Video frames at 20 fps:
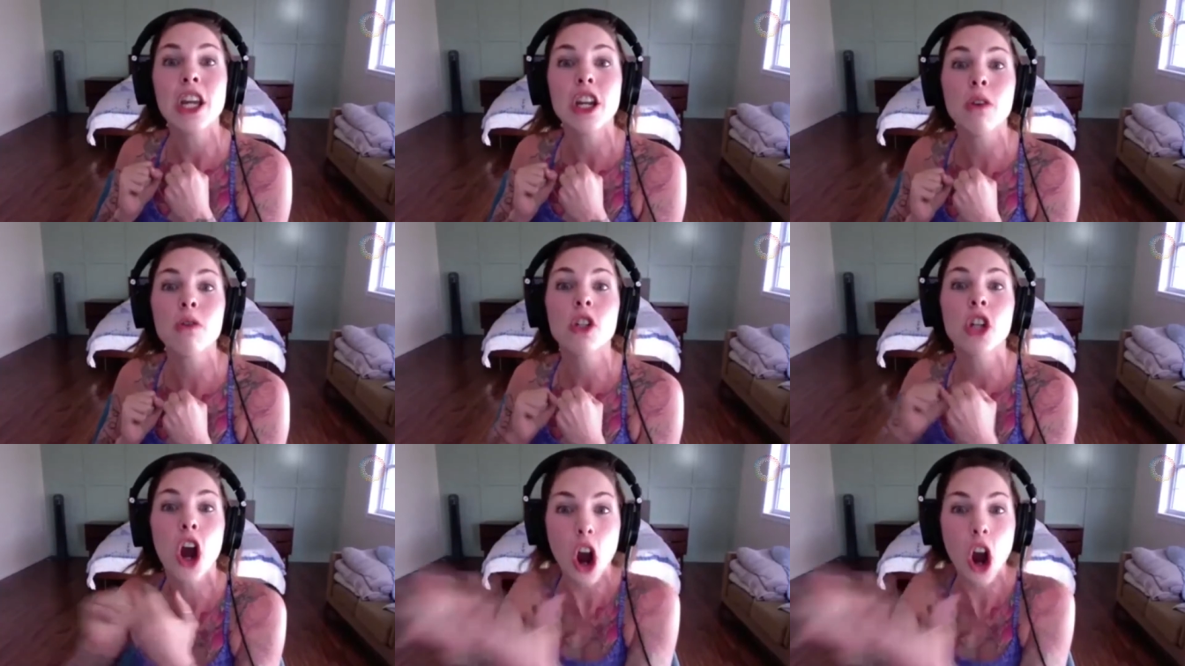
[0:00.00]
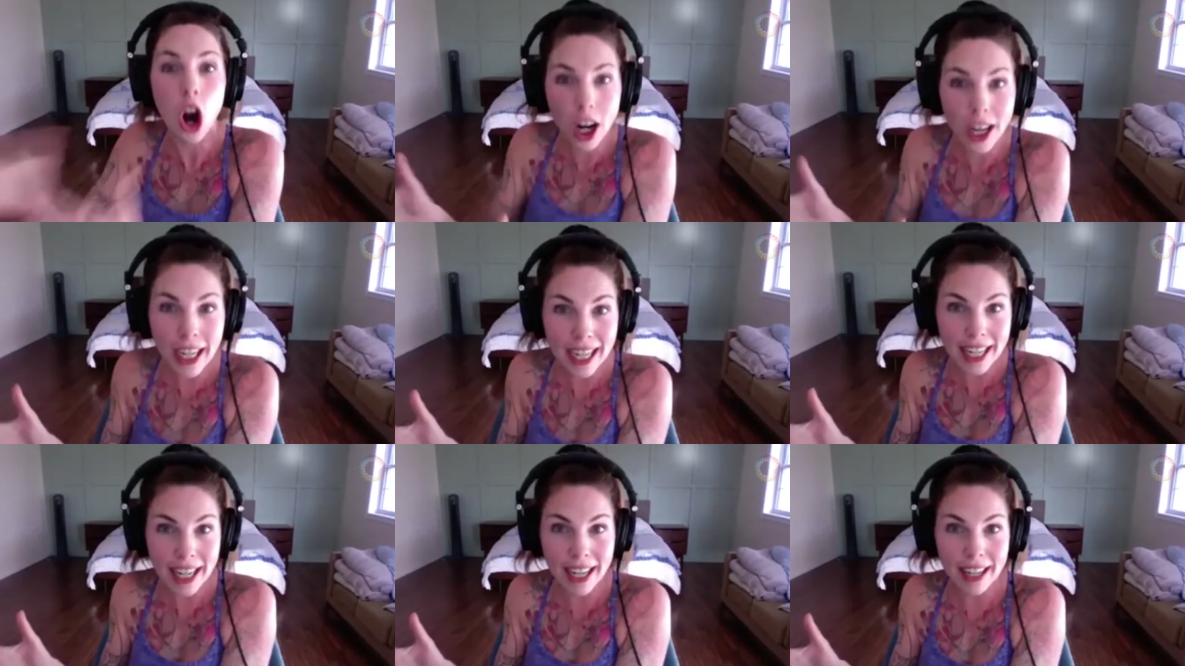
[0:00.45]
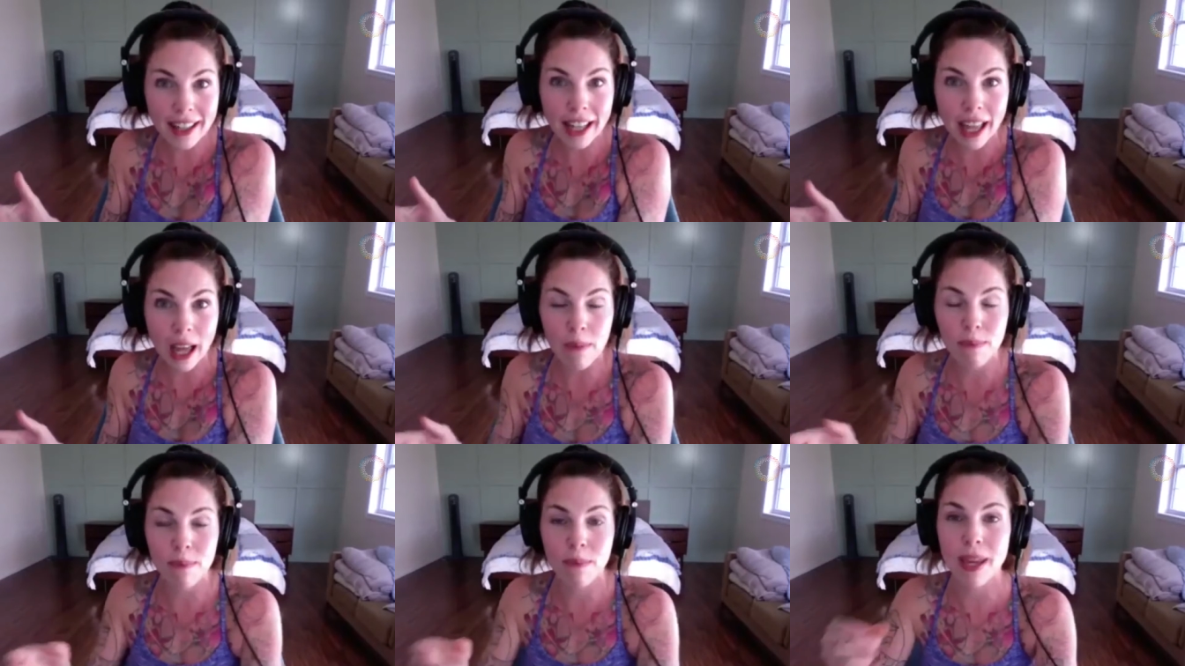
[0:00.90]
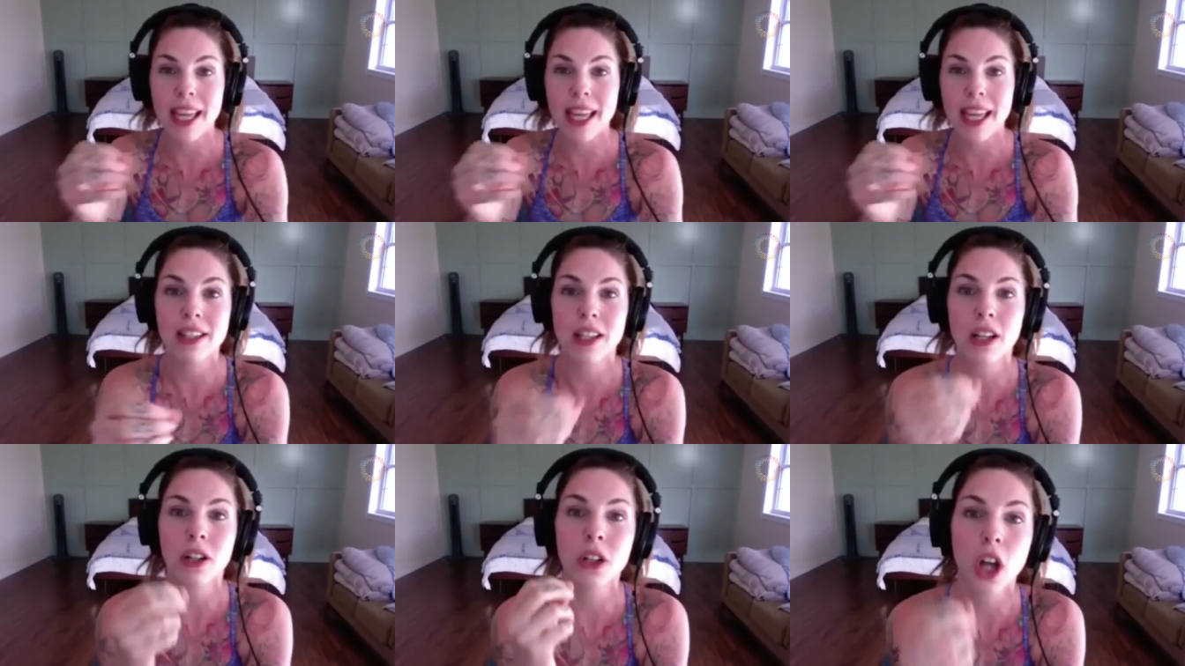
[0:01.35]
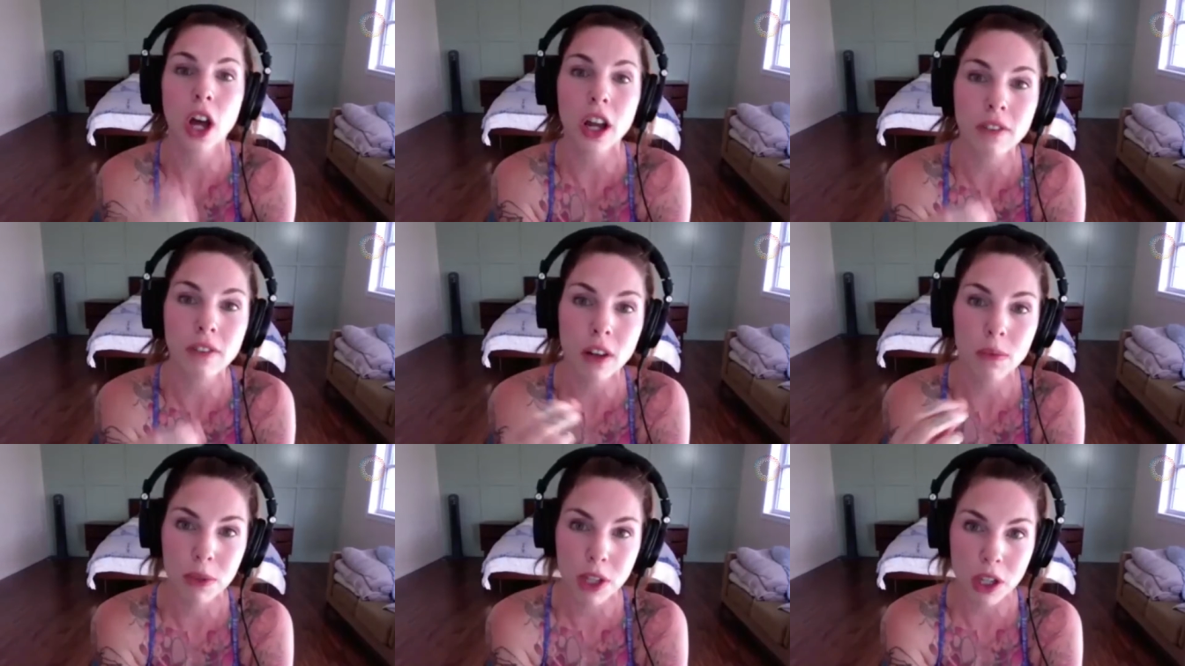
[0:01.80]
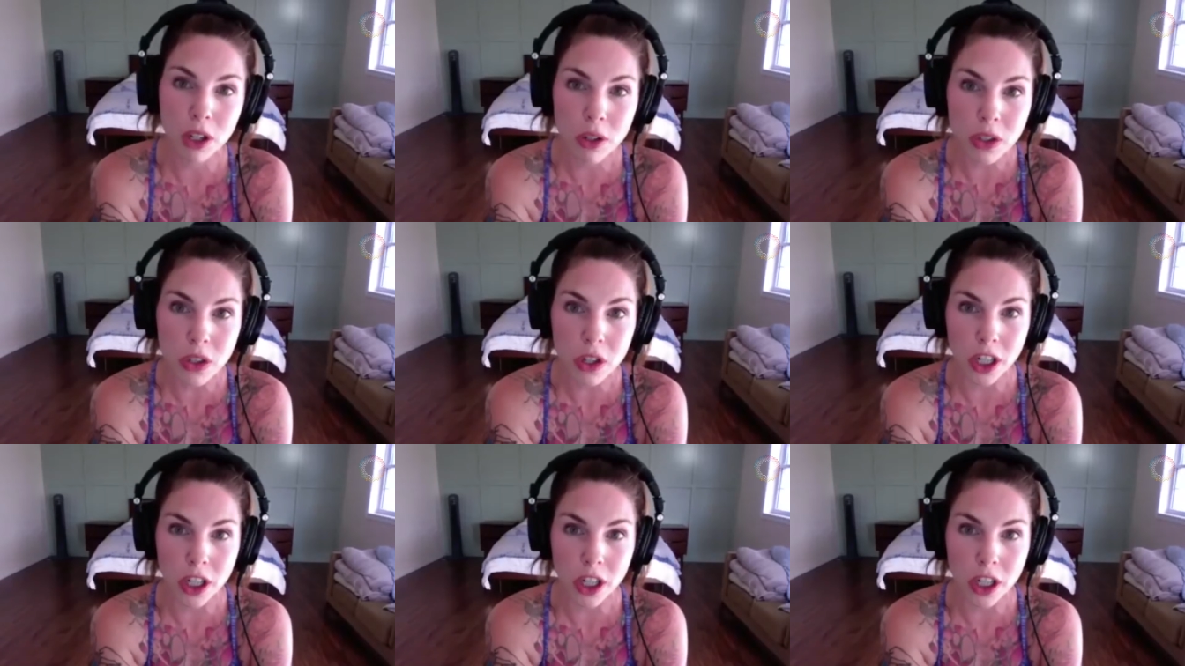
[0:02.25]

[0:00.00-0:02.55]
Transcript: targeting them, because a lot of abusers